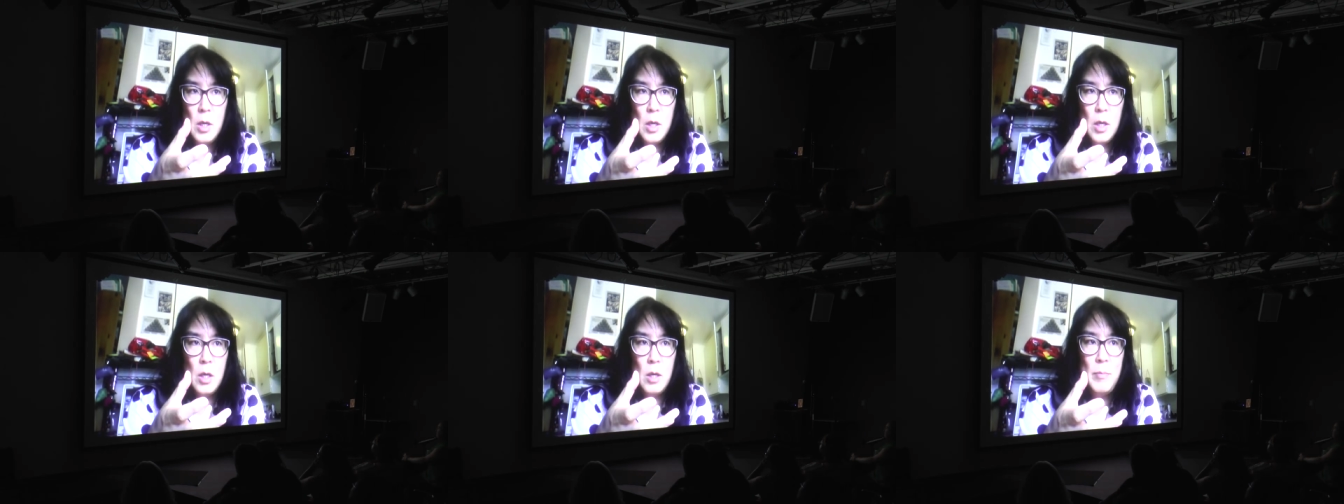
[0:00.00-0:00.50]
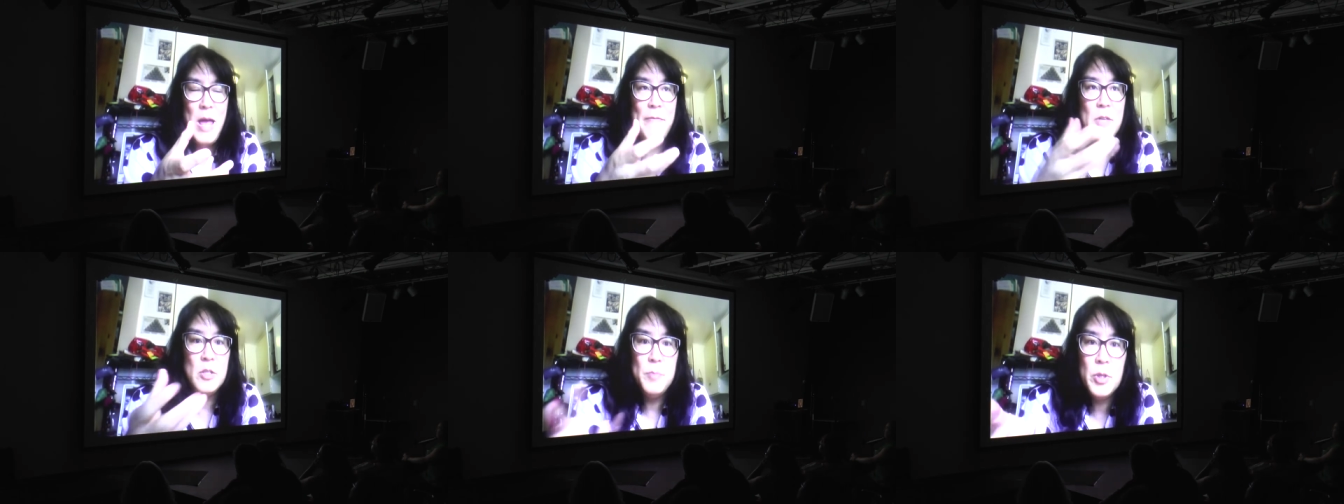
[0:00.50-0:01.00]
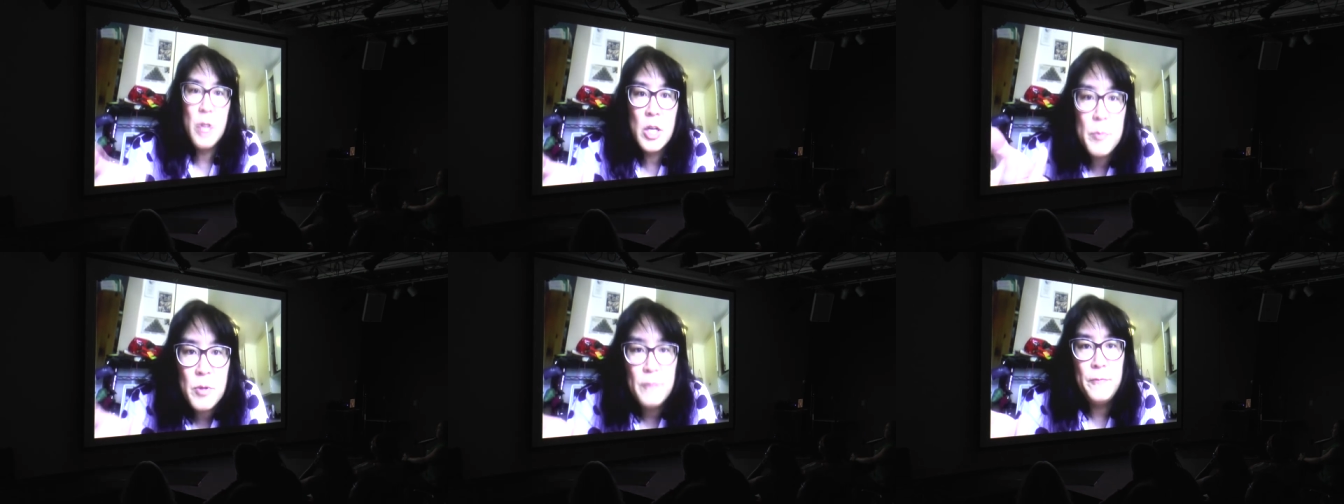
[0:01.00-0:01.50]
um, having to put on
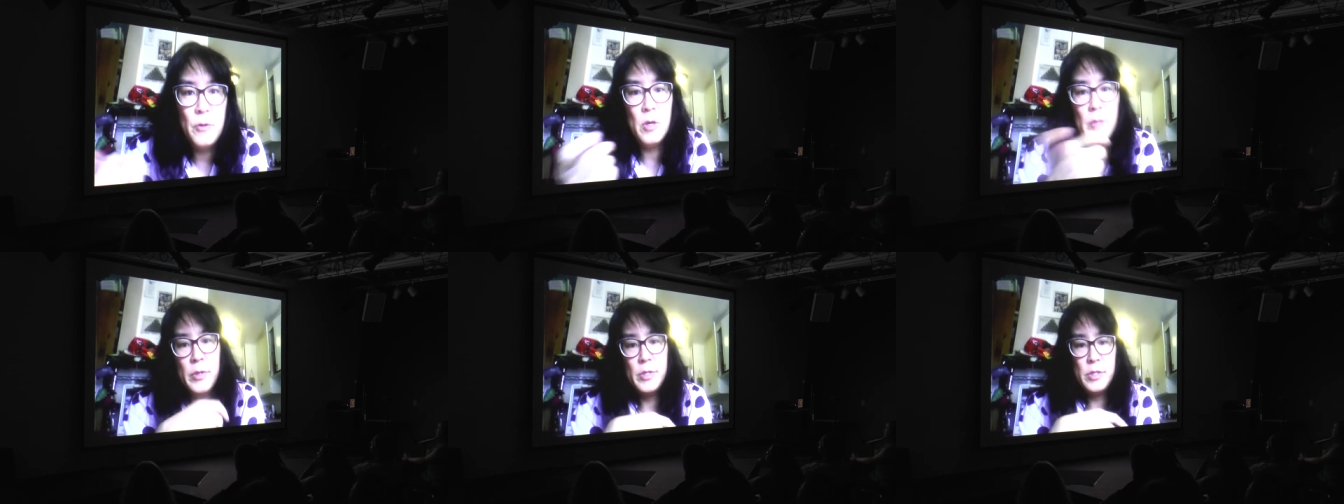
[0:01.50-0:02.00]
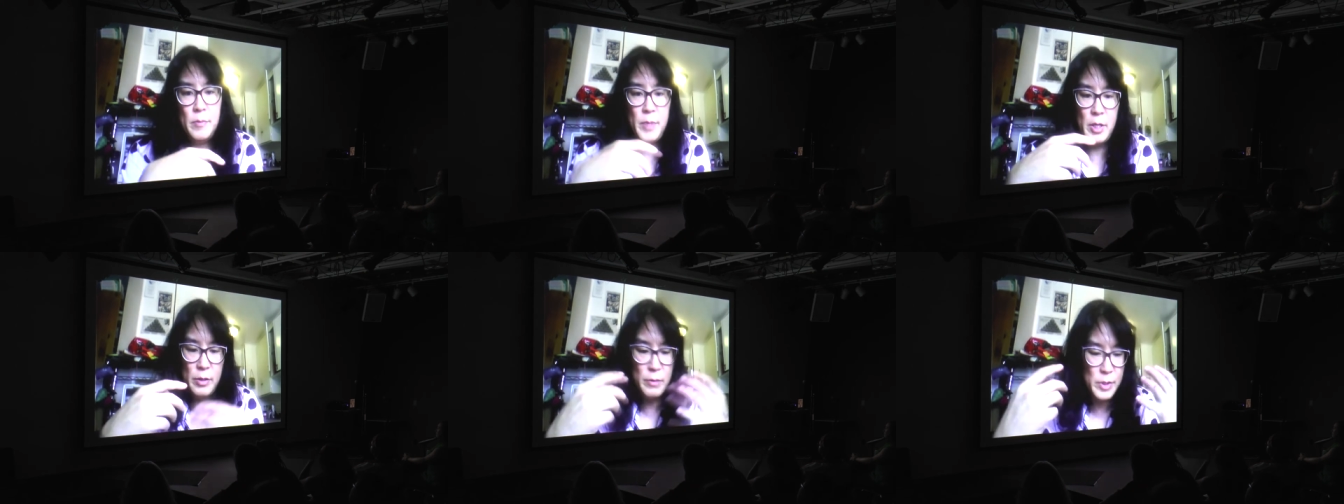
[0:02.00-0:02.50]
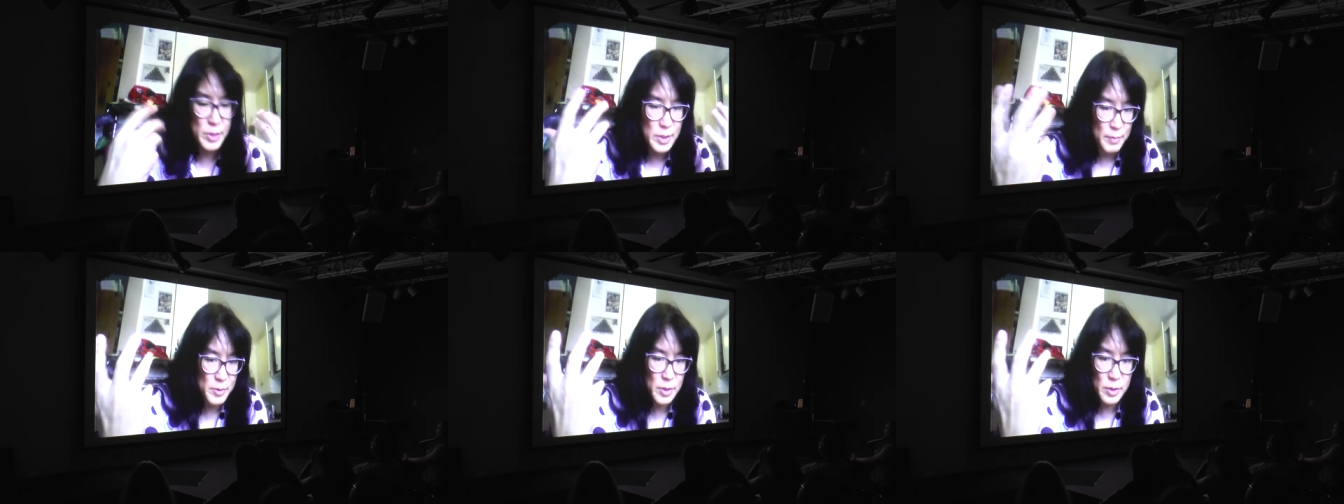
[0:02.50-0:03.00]
a performance to be either
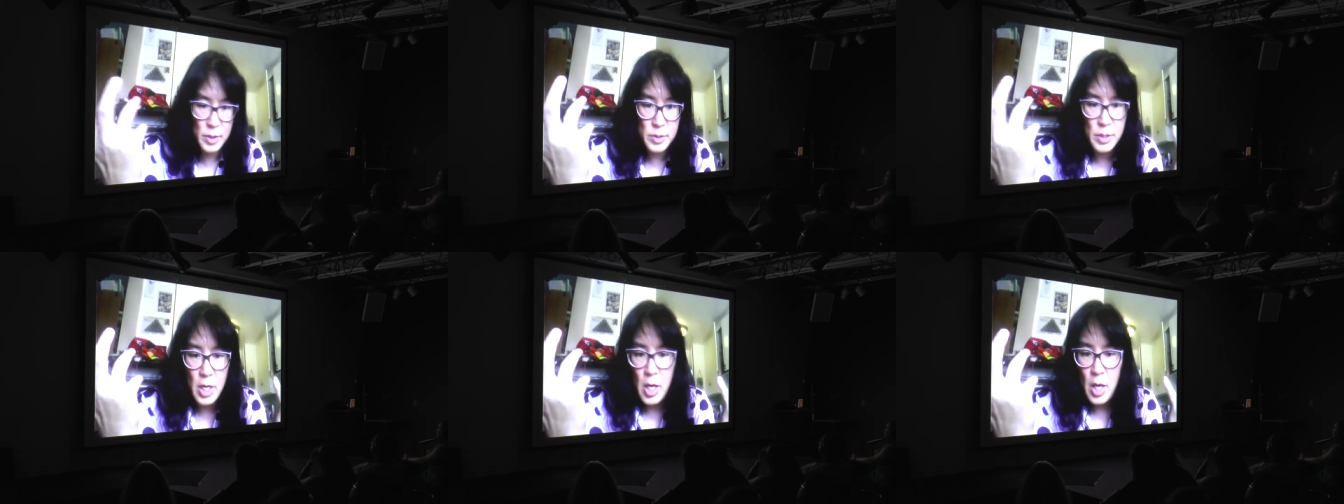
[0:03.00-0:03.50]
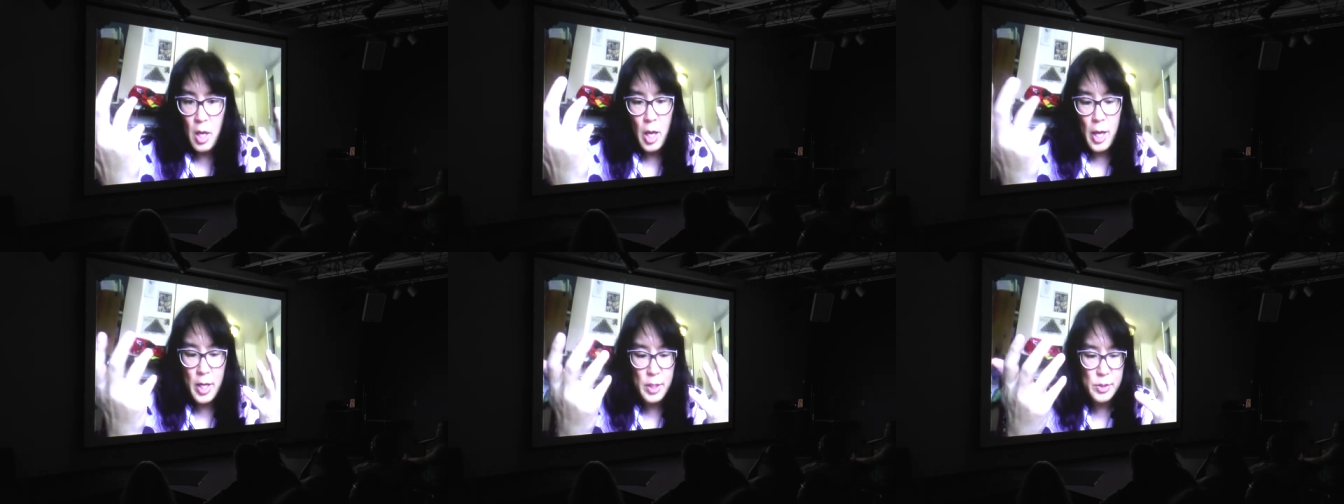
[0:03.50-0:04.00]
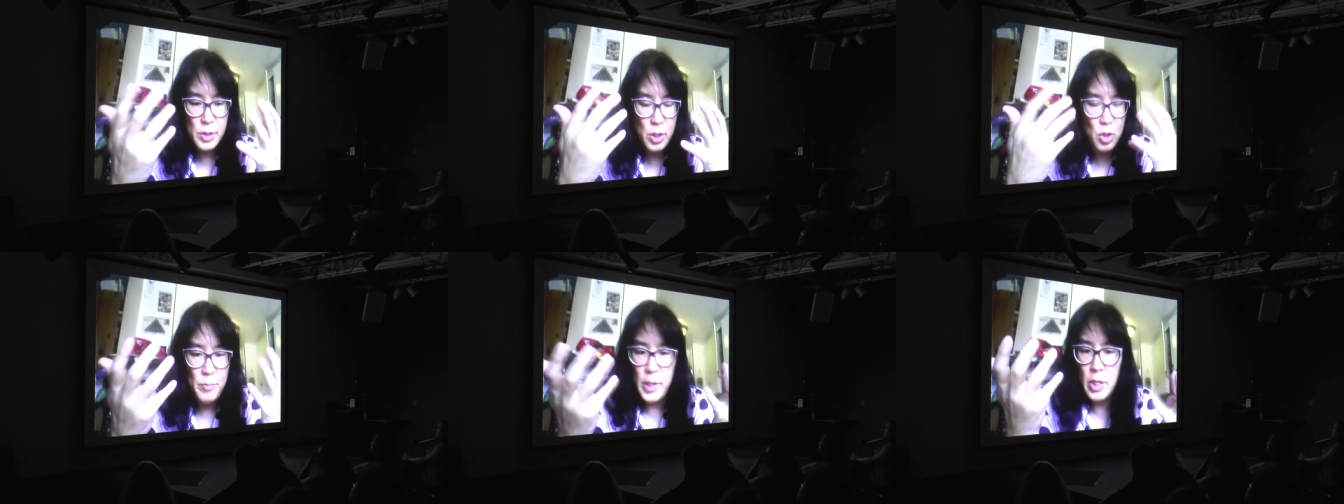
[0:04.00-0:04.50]
accepted as, as
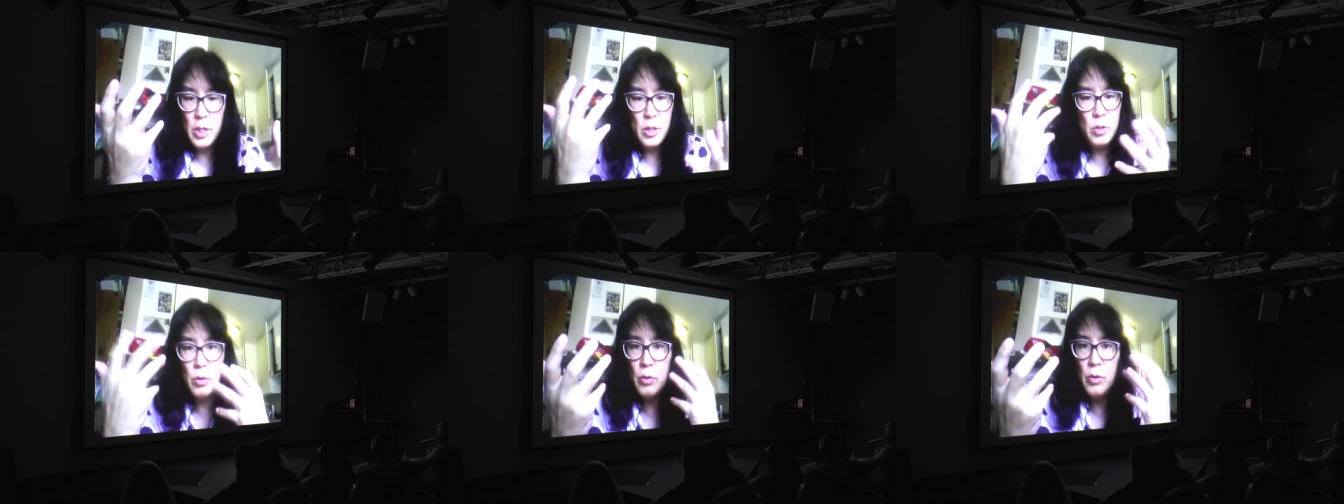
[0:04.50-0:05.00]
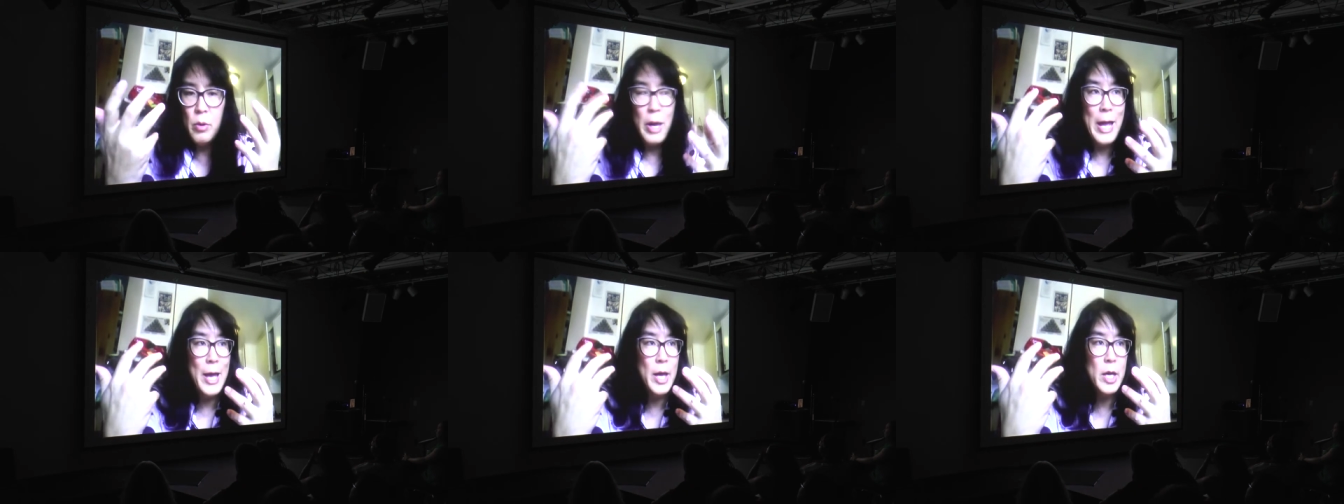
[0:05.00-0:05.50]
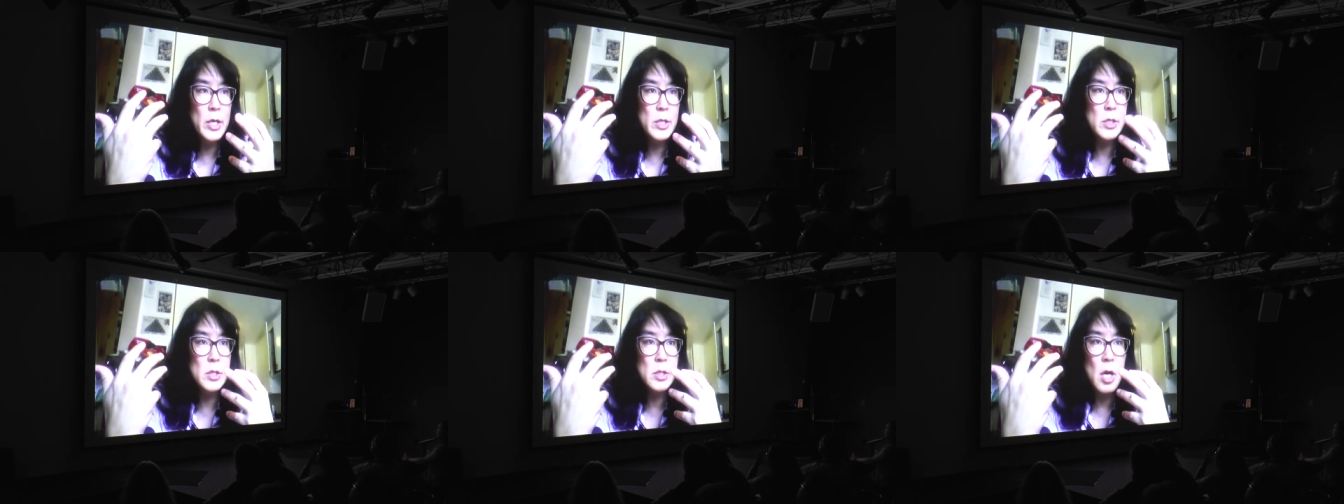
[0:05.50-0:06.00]
human or
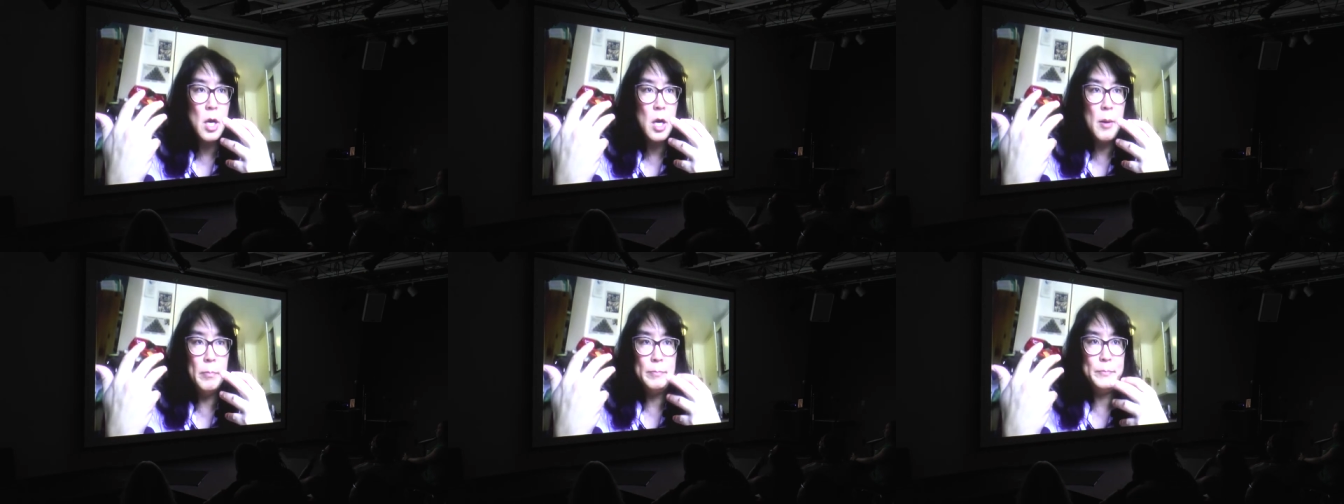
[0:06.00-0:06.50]
as, um,